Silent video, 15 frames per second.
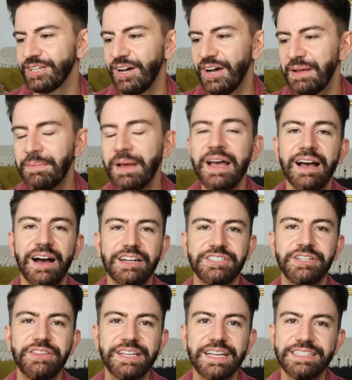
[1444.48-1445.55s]
time. I
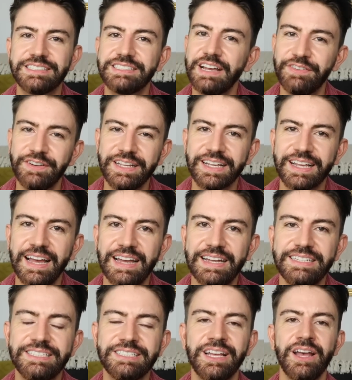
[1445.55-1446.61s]
do think it is definitely a
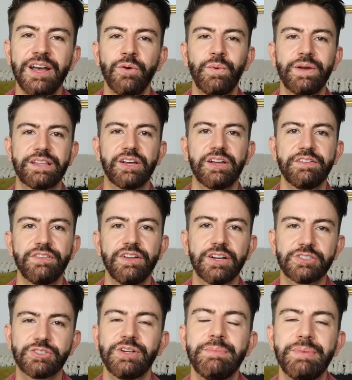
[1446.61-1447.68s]
case with kind of
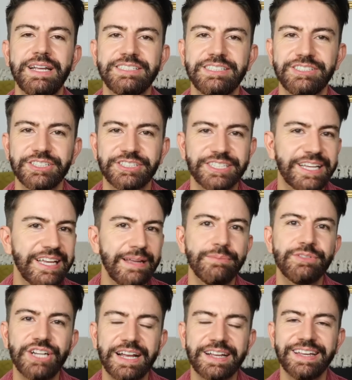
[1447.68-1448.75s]
luxury pieces just to keep
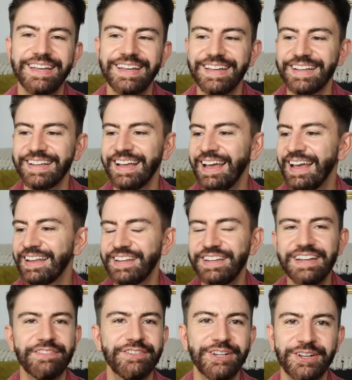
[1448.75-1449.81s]
checking. You
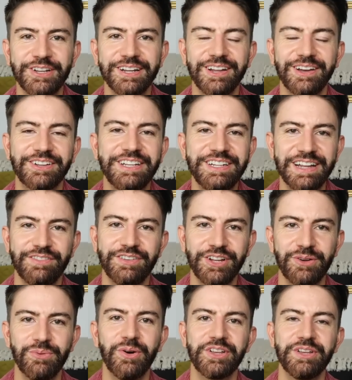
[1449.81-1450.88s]
never know your luck, you never
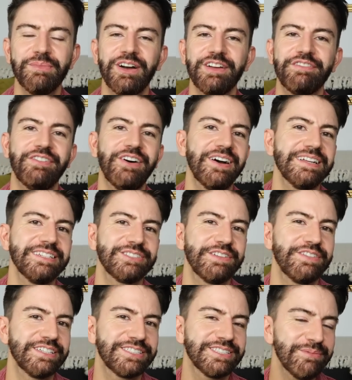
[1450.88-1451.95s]
know what you might find. So
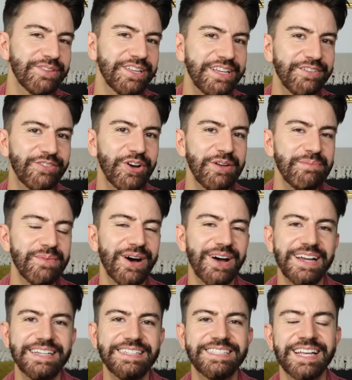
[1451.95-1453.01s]
if there's something you've got in
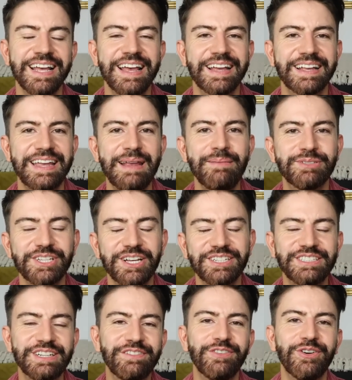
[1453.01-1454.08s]
mind, keep
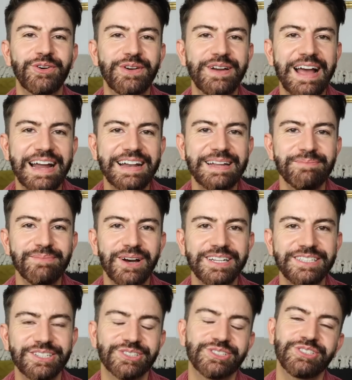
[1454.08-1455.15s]
searching for it and it
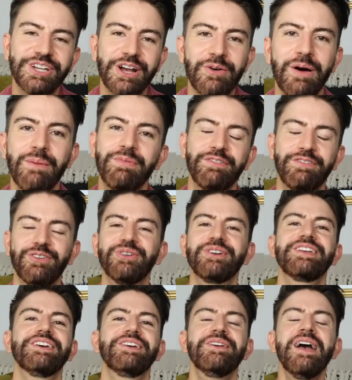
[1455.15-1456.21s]
might just show up for
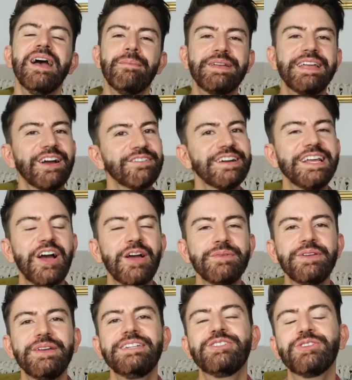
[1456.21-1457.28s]
you. But yeah, I really hope
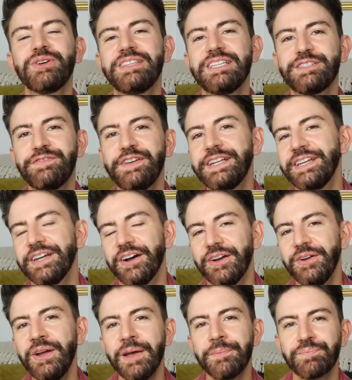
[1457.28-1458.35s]
you enjoyed this
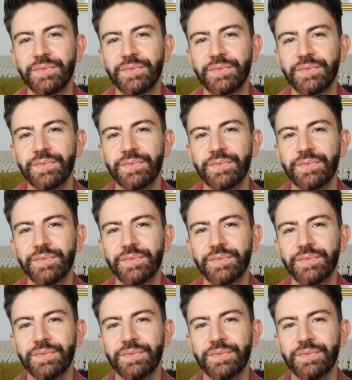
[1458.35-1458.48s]
video.